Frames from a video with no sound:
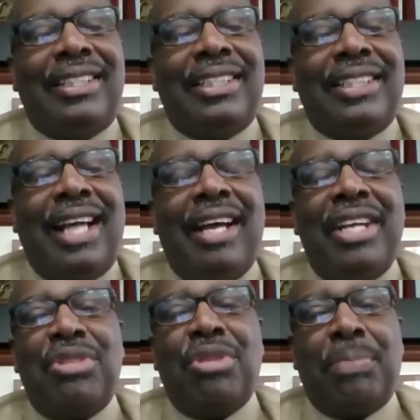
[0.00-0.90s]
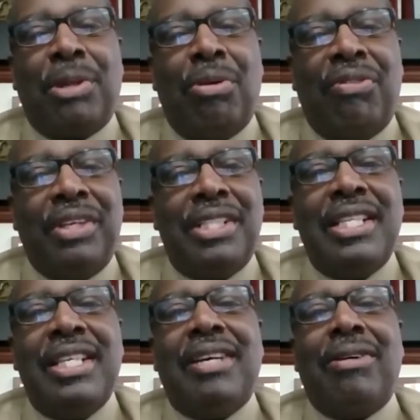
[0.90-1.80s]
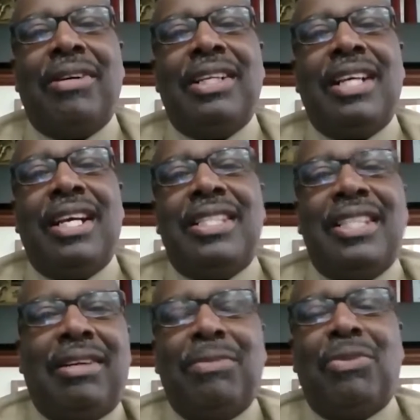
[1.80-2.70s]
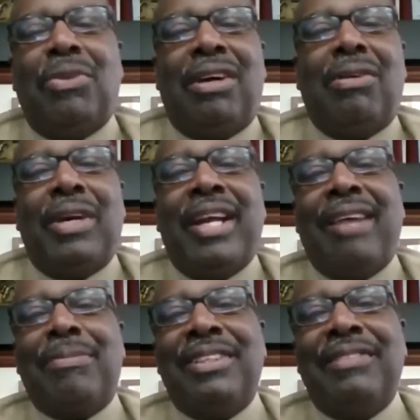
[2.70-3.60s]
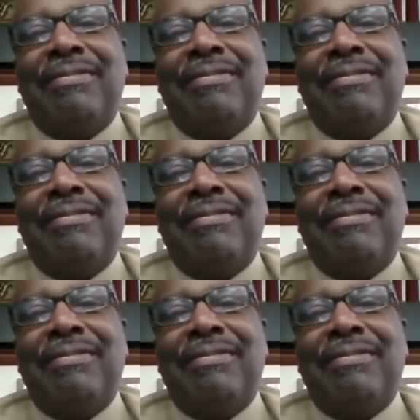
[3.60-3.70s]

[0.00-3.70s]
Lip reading: just how he tripped over it. D, go on and tell him what happened.